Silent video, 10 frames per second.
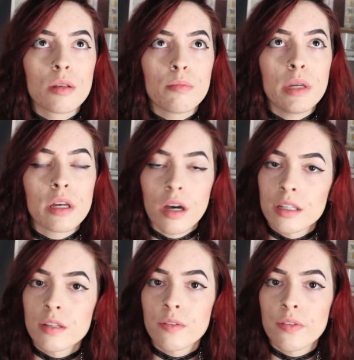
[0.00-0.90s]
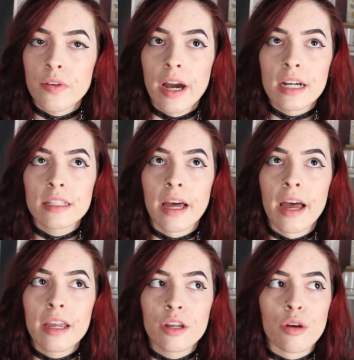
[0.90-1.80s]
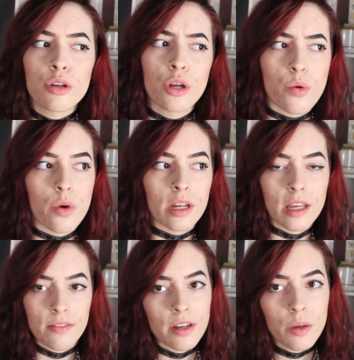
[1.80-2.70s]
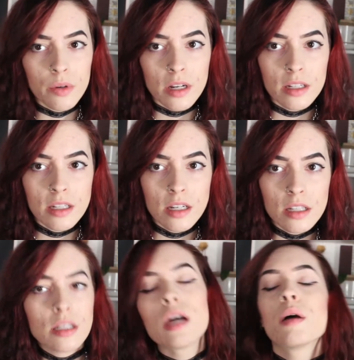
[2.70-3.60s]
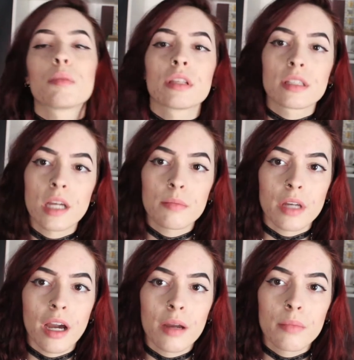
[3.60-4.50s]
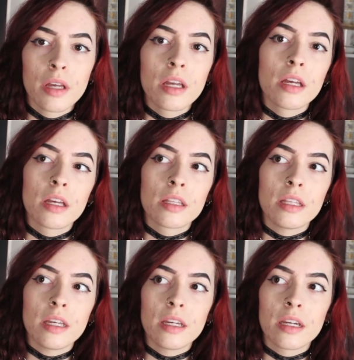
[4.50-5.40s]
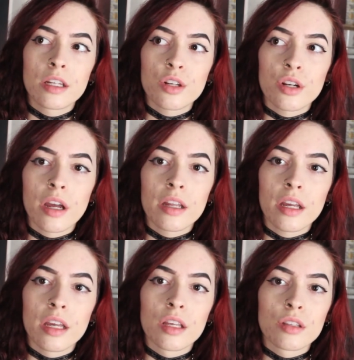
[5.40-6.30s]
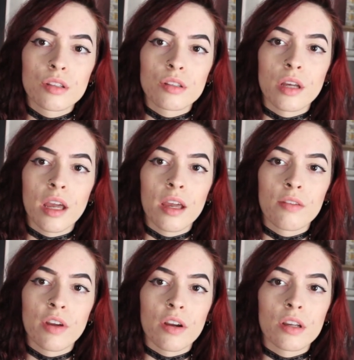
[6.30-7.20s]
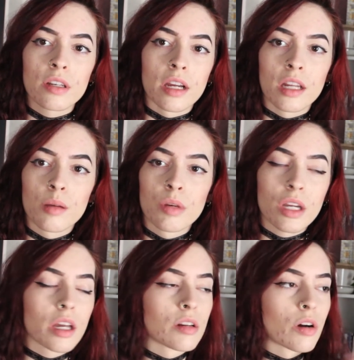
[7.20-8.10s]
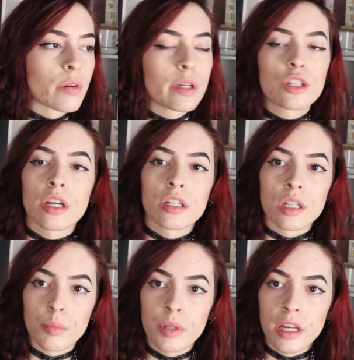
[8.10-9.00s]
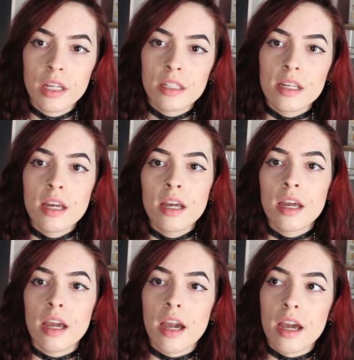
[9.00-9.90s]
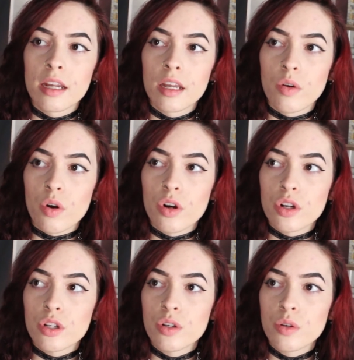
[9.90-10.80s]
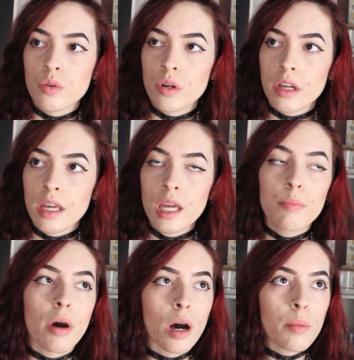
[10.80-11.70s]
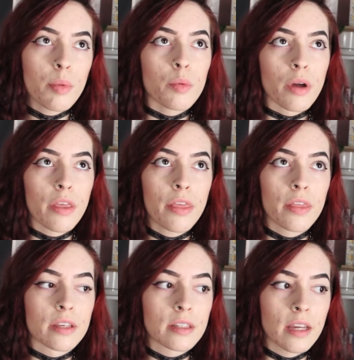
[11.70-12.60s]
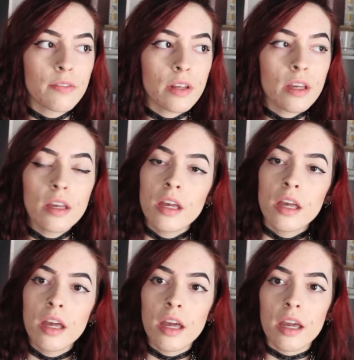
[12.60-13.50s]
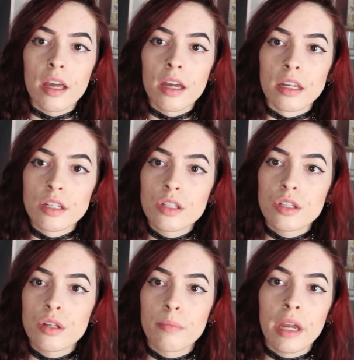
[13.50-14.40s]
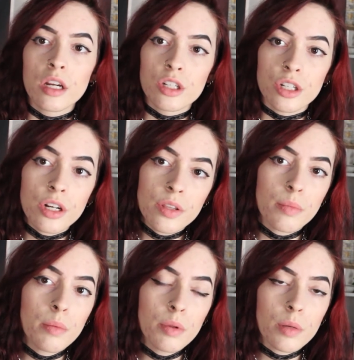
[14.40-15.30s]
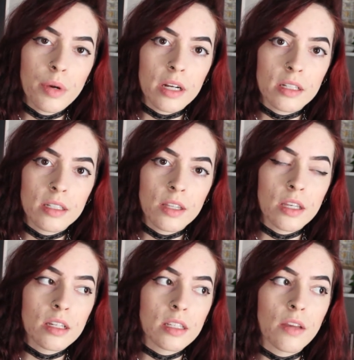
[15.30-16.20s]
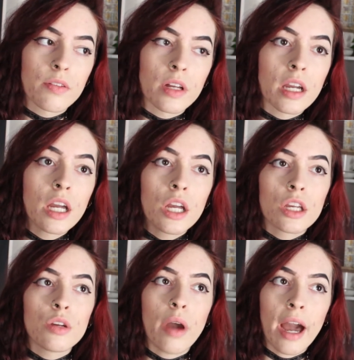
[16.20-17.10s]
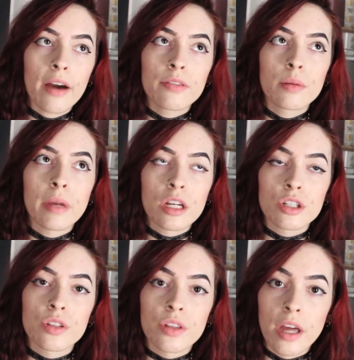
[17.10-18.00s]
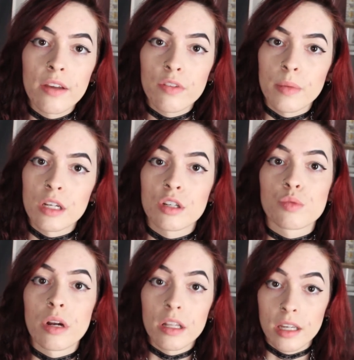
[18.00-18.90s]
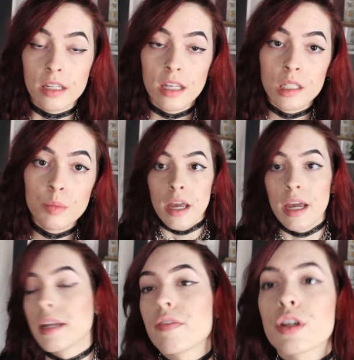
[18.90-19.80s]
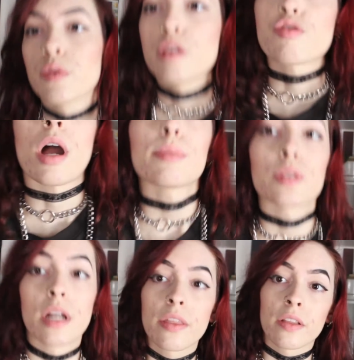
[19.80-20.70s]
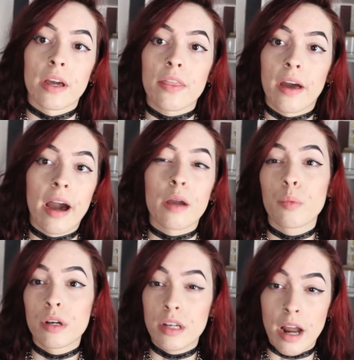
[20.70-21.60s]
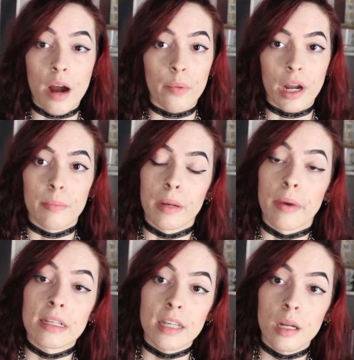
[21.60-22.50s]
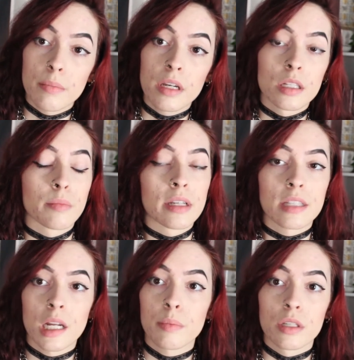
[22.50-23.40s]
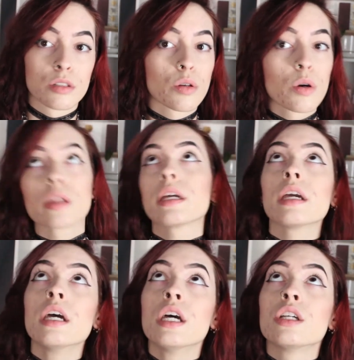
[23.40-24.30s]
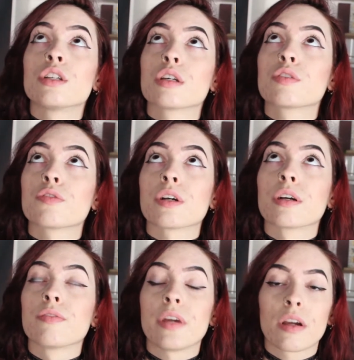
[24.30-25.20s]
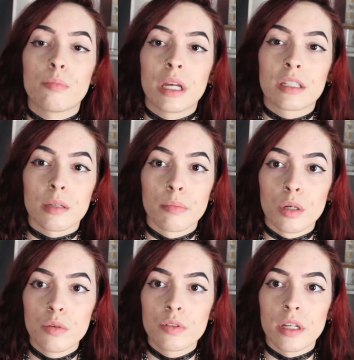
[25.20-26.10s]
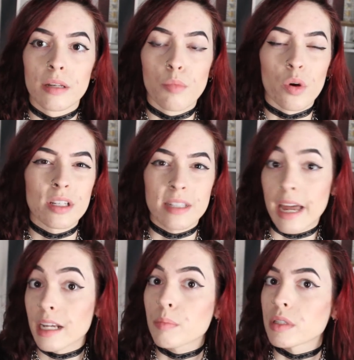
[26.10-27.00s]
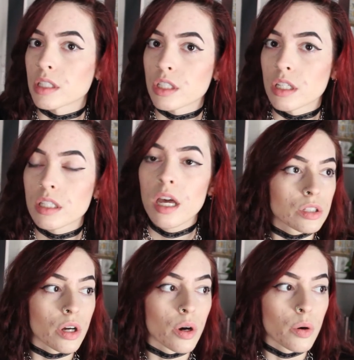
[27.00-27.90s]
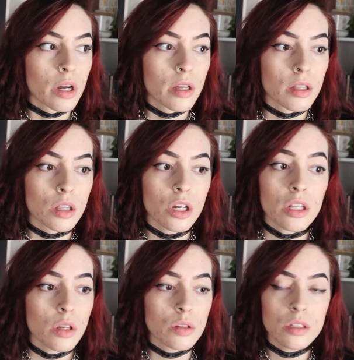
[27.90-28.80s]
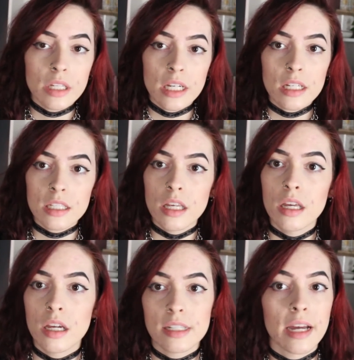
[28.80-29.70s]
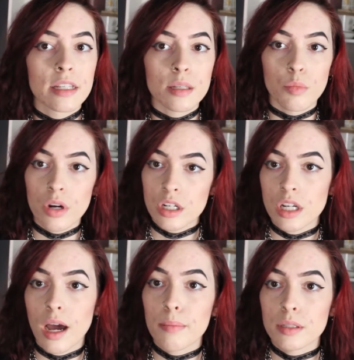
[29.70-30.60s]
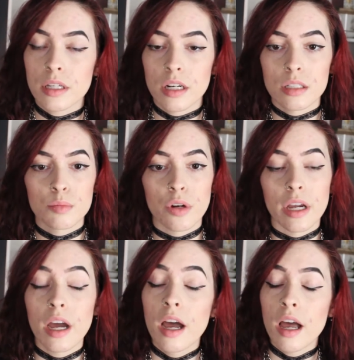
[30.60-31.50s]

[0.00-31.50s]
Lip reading: because of the fact that, you know, you don't want to give anyone ideas, but at the same time, the internet is a very dynamic and always changing place, and in order to keep up with the safety and to make sure that people are practicing things safely, you have to make sure that that information is readily accessible. And if you're doing drops or anything like that, I would not recommend my setup, because my setup is solely just for very basic moves and more static positions. So look at those links, attend some workshops. There are some great